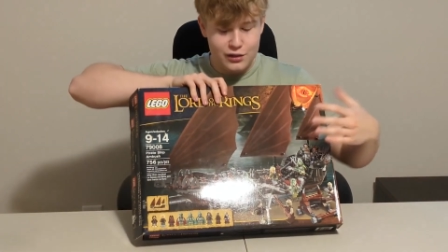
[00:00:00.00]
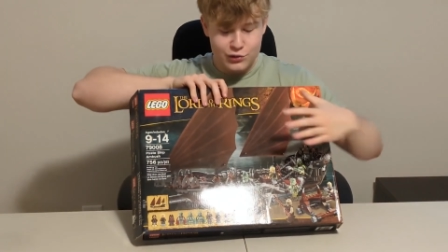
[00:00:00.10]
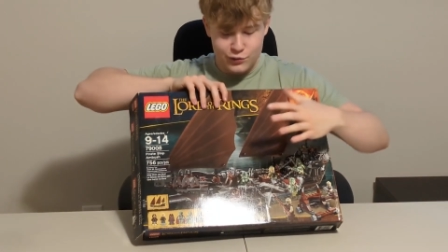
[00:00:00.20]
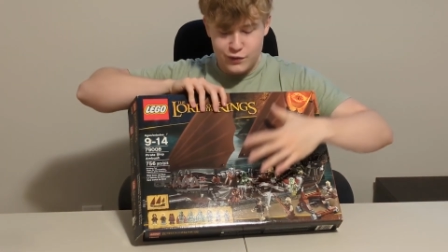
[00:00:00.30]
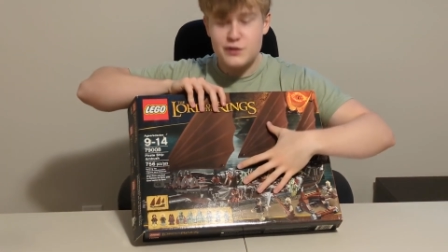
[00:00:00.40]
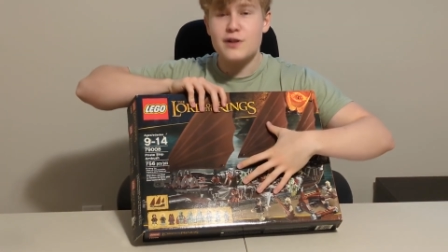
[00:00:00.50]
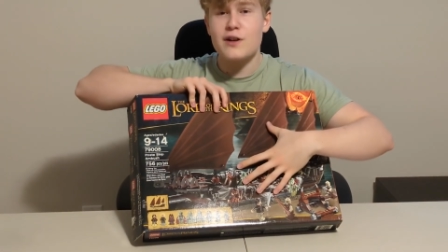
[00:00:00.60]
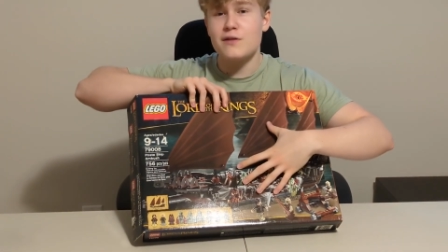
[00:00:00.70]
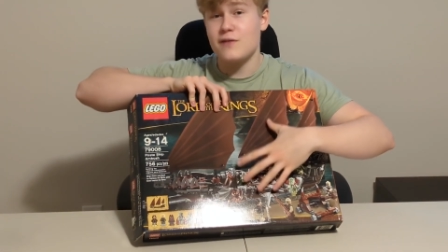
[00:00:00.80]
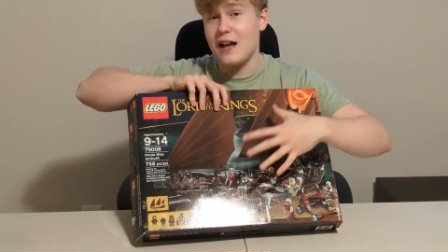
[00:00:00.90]
So first
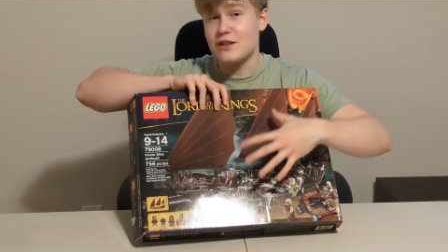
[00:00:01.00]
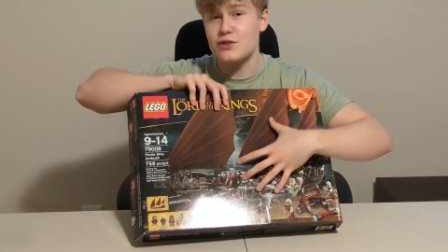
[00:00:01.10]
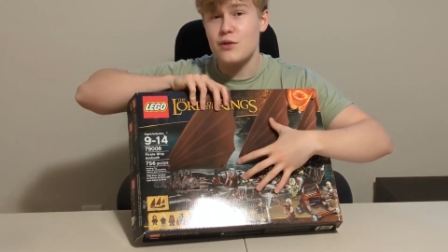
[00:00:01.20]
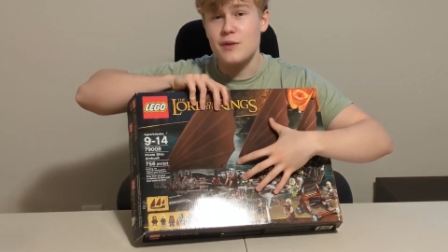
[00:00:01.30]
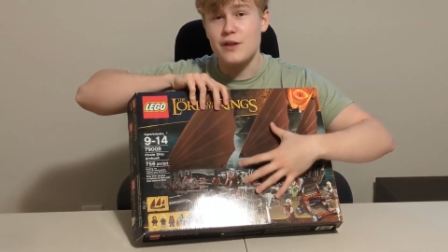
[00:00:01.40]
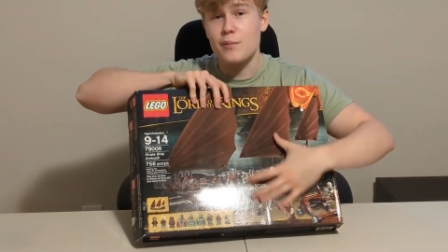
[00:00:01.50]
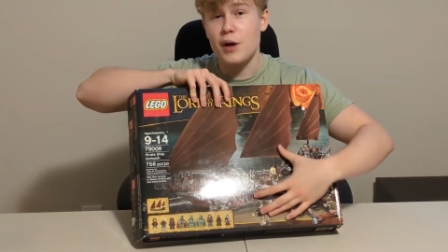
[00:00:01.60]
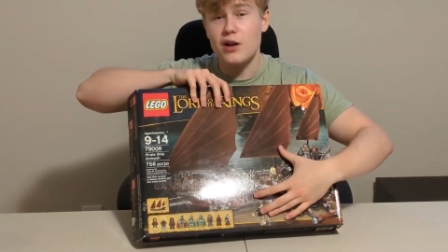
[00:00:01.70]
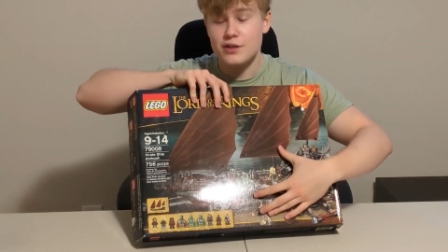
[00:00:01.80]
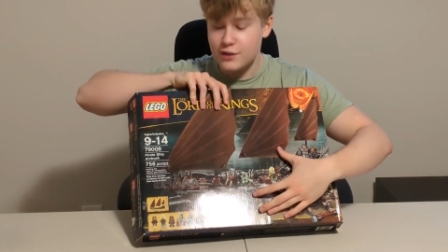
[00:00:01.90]
off, I'll start with the
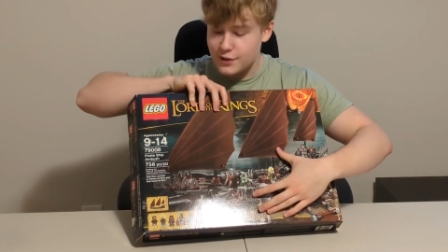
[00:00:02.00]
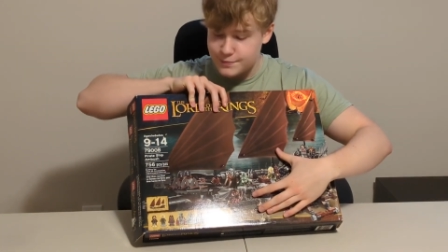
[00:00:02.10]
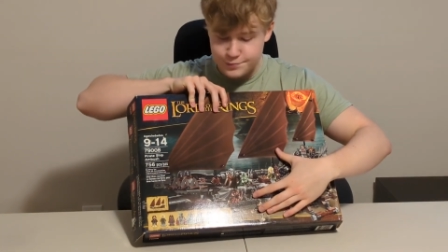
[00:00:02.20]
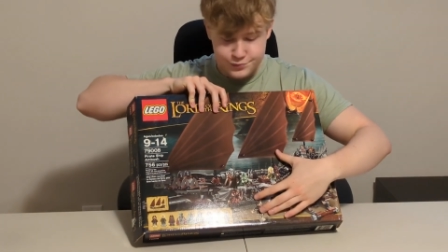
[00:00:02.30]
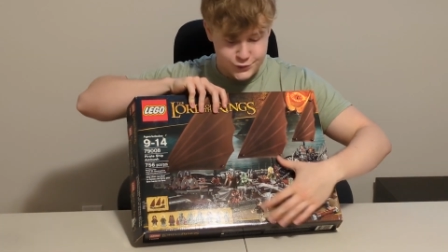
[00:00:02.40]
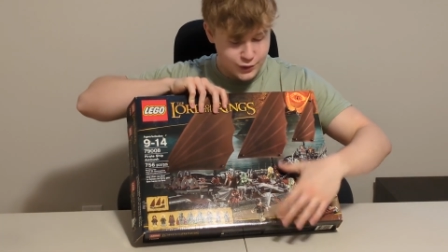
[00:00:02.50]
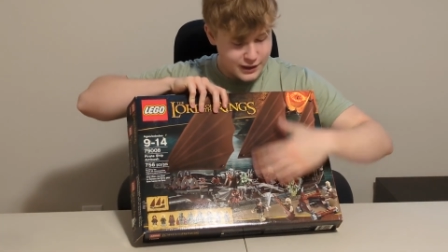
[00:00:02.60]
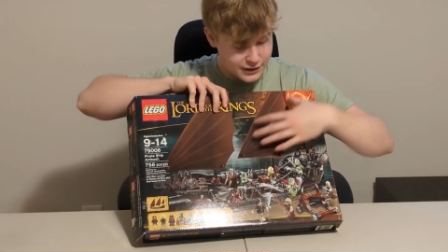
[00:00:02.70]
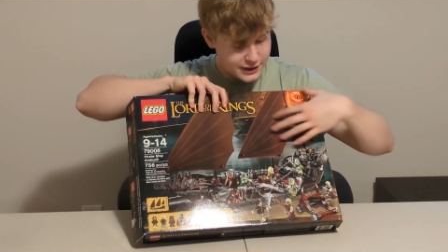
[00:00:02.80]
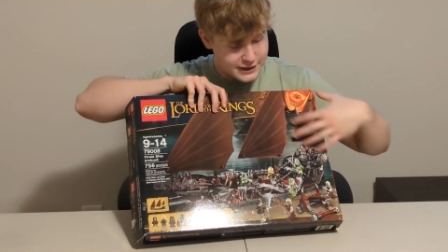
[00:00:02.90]
box art. So
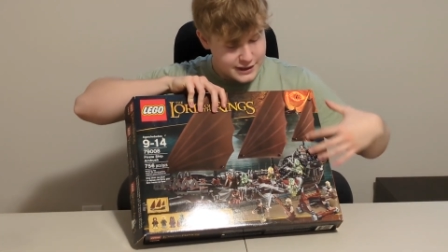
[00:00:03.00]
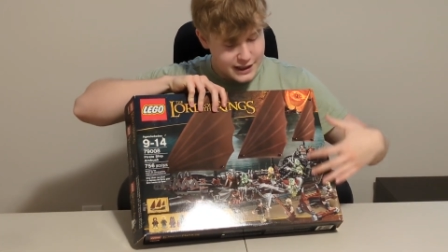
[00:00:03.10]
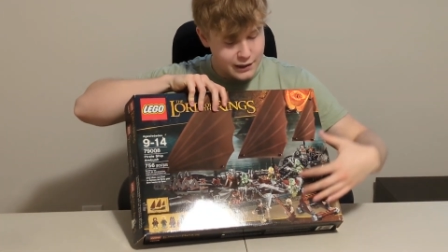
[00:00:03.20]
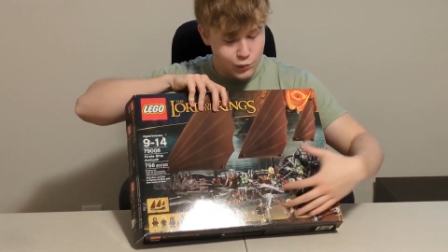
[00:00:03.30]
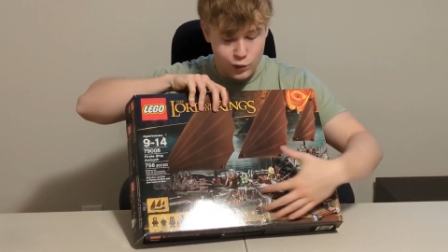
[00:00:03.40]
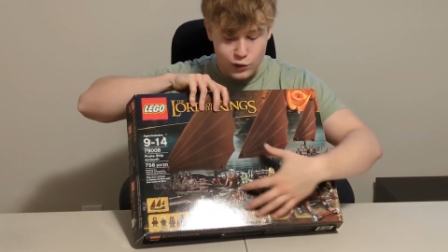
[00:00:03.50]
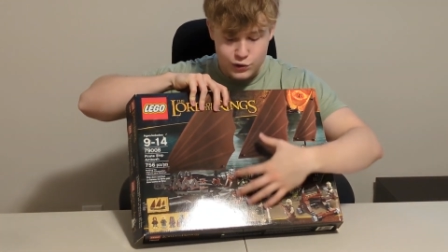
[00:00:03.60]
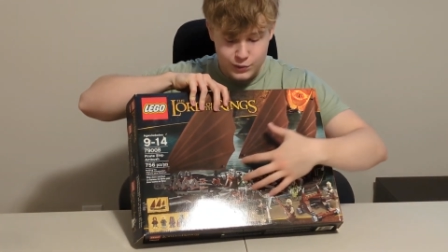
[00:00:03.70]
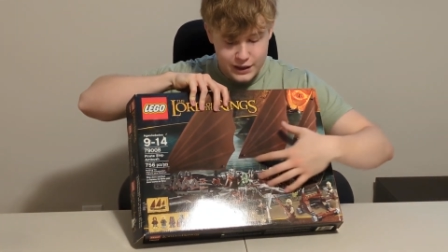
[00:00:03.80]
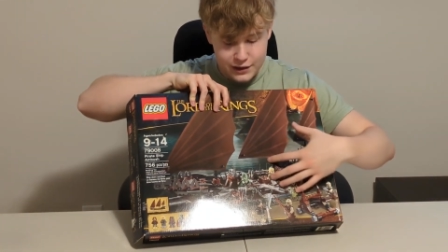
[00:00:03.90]
as you can see, it
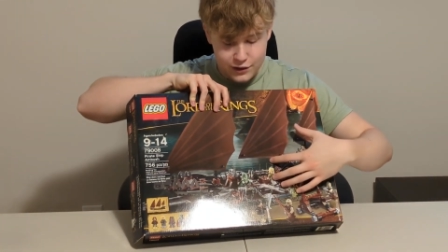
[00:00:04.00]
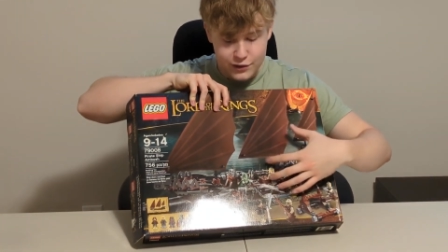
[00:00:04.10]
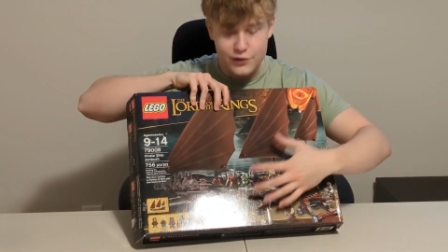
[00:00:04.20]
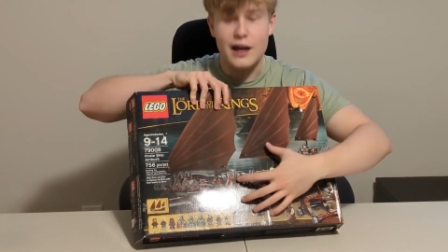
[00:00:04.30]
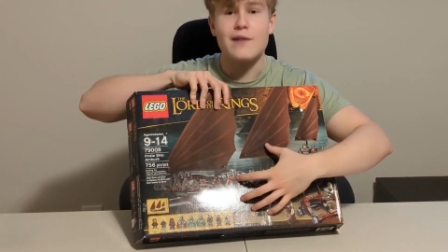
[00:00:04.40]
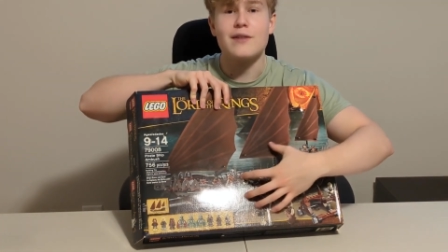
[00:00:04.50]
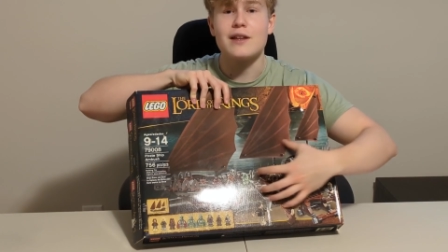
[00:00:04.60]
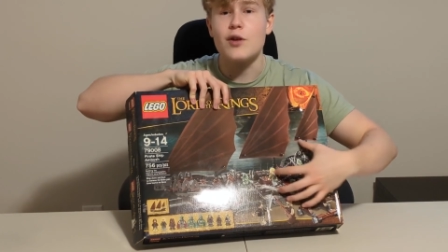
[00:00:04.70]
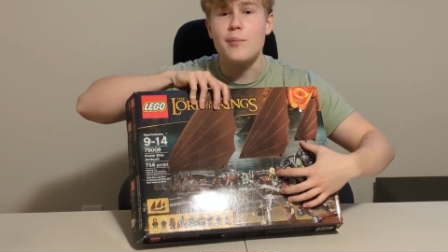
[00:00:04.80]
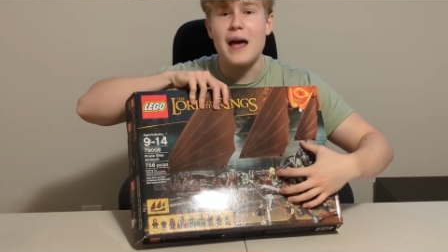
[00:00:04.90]
looks really good. You have
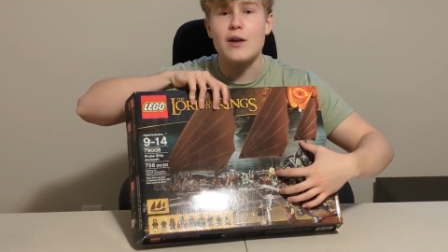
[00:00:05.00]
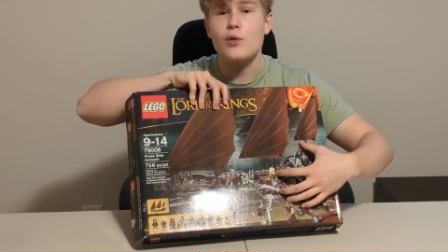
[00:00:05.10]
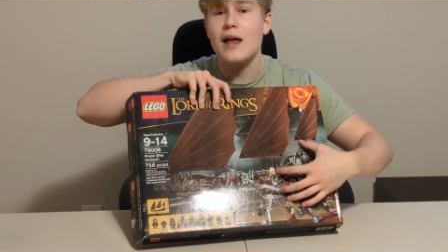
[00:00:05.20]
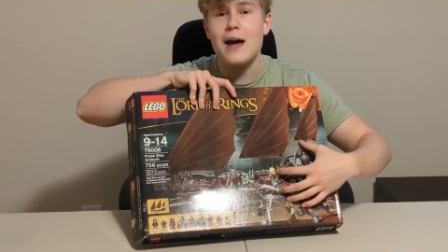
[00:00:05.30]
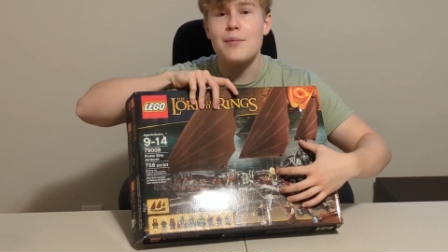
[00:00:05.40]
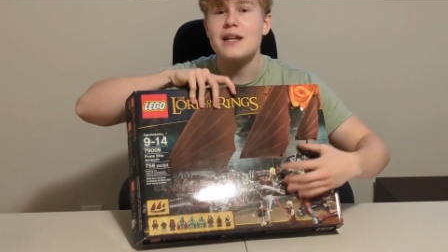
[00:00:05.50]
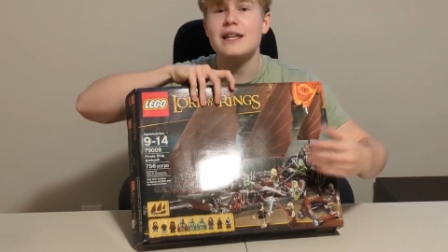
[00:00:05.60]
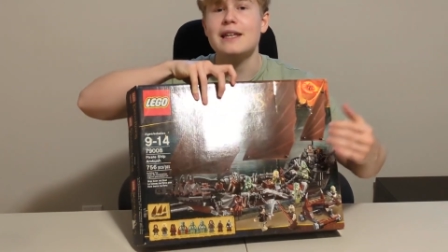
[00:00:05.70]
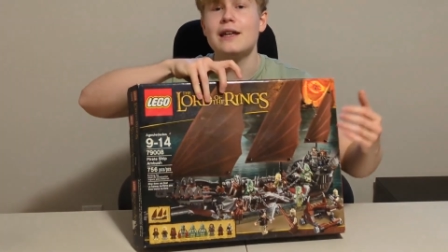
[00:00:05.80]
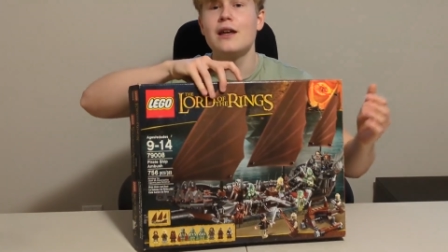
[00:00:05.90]
like the battle
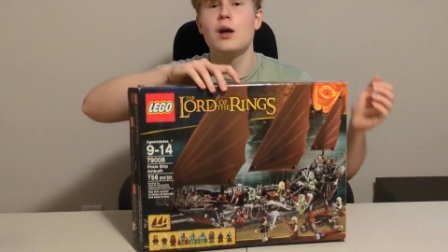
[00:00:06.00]
happening.